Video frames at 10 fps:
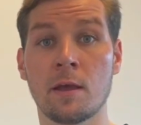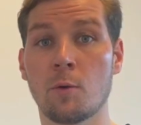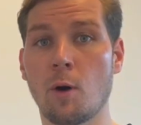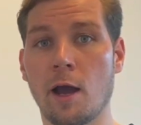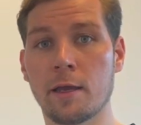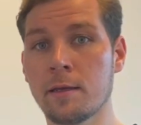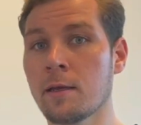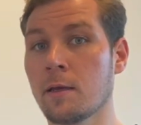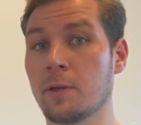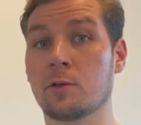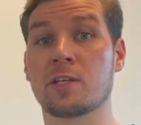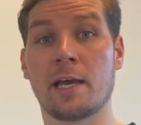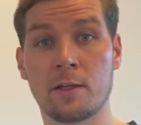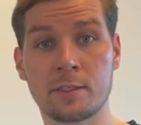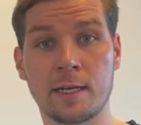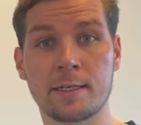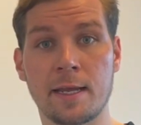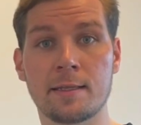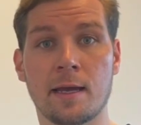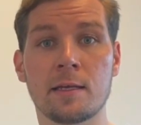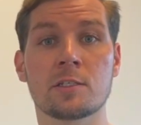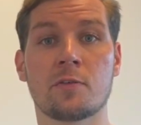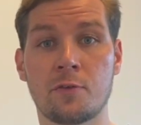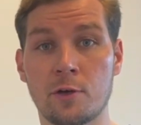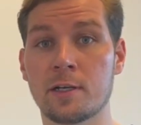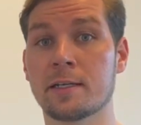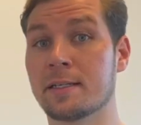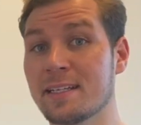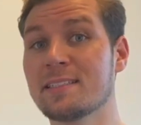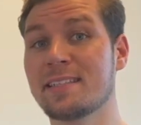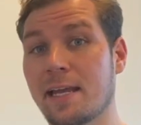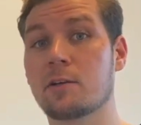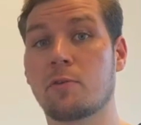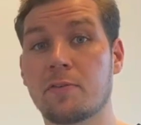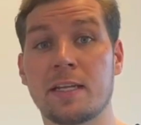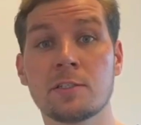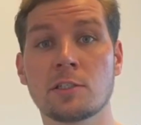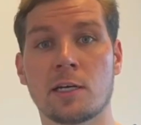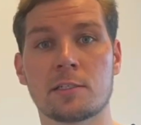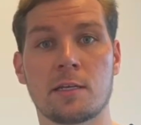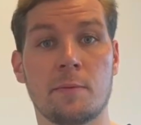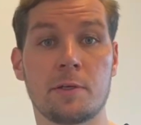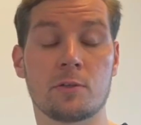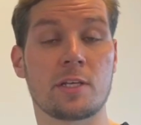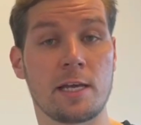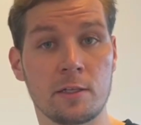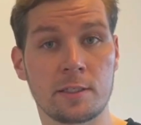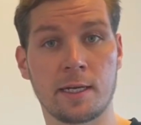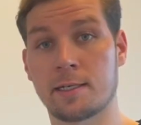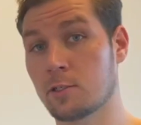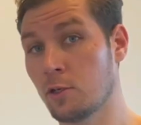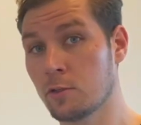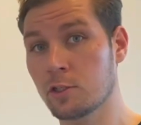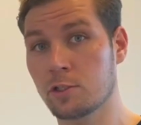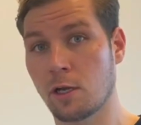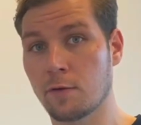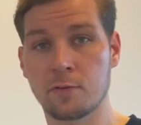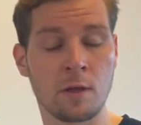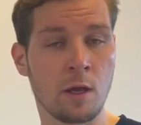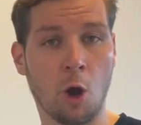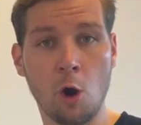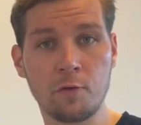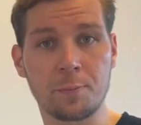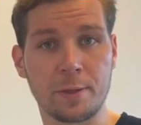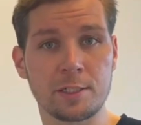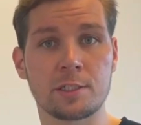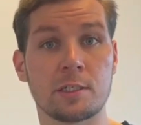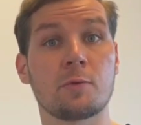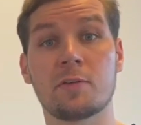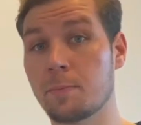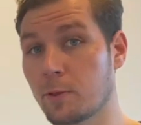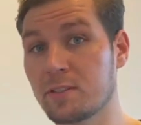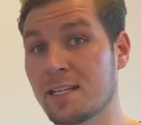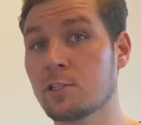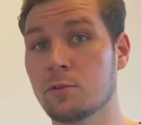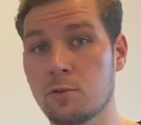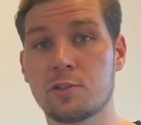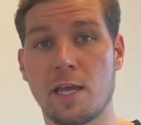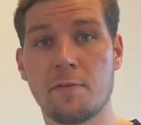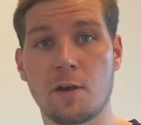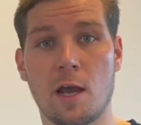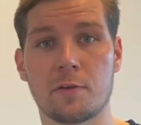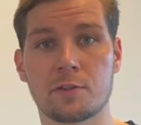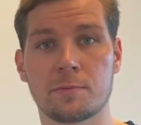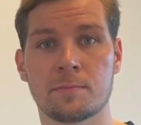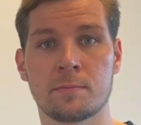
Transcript: Why? Because healthcare data severely needs data-driven insights, because healthcare is understaffed, overpressured with the potential to save lives.